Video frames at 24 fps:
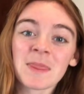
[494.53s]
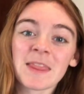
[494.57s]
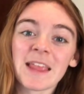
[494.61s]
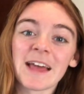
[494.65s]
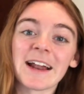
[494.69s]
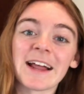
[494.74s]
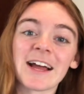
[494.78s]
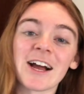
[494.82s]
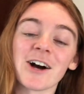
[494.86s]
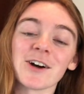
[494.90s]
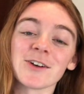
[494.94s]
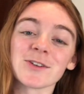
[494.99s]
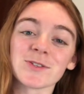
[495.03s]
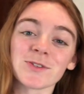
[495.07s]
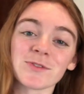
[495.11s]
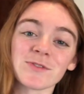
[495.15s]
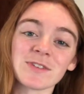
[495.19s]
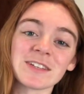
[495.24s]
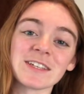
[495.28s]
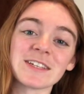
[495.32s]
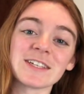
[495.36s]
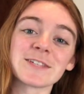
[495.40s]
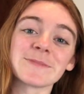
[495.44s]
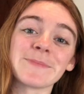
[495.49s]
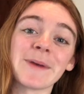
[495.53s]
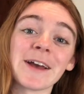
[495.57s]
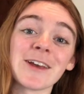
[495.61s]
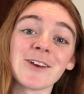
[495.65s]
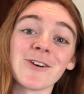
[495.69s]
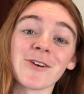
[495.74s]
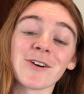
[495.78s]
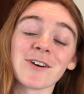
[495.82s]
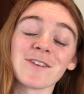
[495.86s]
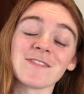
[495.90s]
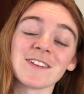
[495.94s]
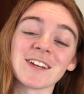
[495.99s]
And I also release my
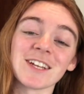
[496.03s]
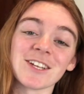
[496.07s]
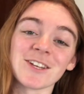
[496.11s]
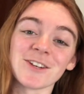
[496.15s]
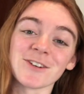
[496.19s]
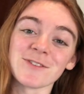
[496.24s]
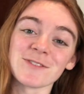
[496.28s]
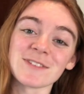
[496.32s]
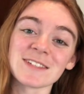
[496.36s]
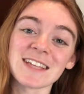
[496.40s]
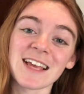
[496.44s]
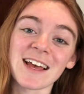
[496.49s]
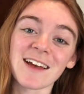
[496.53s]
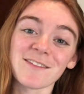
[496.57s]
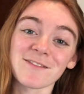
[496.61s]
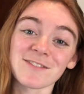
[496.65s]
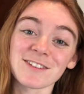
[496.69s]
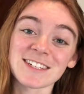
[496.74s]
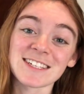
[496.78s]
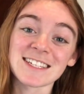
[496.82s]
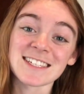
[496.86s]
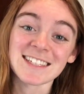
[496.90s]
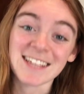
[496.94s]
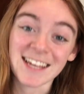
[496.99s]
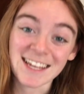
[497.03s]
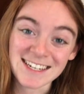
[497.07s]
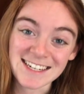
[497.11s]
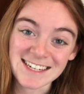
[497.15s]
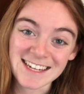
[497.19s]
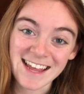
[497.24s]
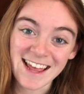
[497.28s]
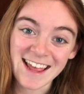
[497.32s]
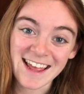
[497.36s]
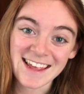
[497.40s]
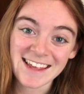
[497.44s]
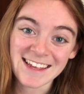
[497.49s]
yoga videos every
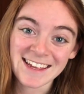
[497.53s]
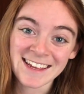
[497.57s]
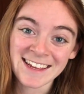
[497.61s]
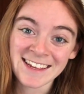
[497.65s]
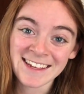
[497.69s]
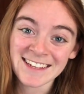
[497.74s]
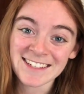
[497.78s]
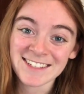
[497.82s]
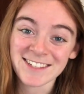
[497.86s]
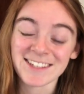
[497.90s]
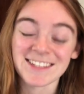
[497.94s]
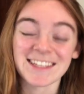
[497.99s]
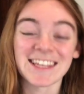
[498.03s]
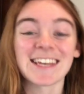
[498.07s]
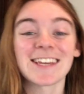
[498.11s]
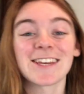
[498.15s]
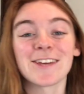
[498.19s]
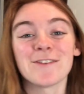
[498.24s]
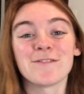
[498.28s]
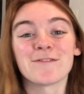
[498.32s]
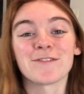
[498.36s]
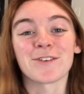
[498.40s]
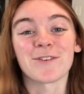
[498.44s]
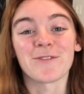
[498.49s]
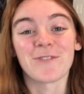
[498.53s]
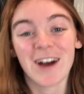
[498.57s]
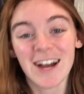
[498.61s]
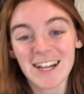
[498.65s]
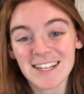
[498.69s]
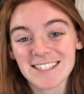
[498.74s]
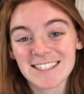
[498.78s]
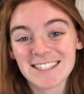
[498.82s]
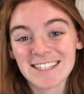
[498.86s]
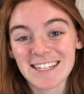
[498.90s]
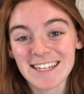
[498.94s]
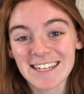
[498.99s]
Sunday. So thank you for
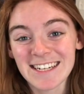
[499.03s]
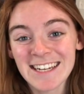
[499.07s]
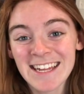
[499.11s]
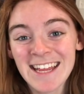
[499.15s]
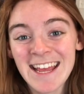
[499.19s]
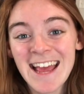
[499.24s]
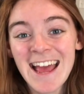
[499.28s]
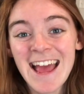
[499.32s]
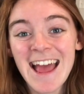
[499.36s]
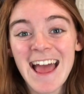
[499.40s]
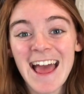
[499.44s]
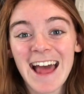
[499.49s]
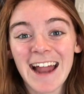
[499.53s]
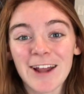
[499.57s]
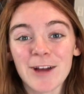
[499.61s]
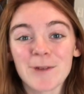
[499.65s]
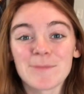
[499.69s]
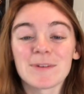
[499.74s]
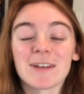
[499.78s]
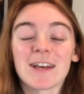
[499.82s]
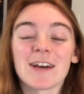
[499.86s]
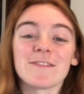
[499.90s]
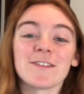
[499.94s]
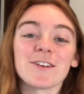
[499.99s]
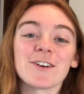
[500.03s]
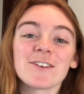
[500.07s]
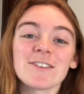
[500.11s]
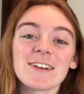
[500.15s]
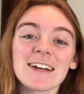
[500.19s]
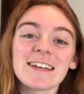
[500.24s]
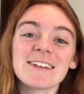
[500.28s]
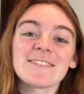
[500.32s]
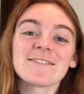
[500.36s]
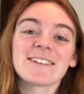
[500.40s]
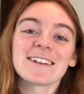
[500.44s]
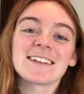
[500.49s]
watching, and I hope you have a
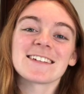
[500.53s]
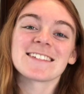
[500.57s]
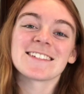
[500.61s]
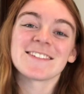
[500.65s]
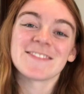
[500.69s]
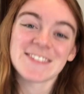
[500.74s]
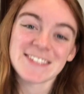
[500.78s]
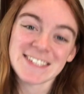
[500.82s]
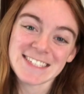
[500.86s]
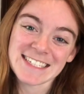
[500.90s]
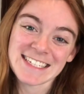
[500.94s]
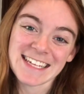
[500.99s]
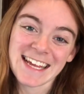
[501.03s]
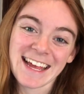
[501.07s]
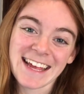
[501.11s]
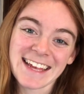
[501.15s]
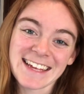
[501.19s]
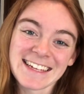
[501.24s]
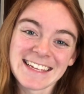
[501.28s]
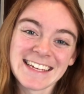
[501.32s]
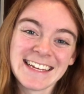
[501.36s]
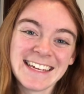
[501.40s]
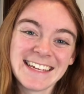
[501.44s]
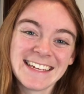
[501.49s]
great rest of your day.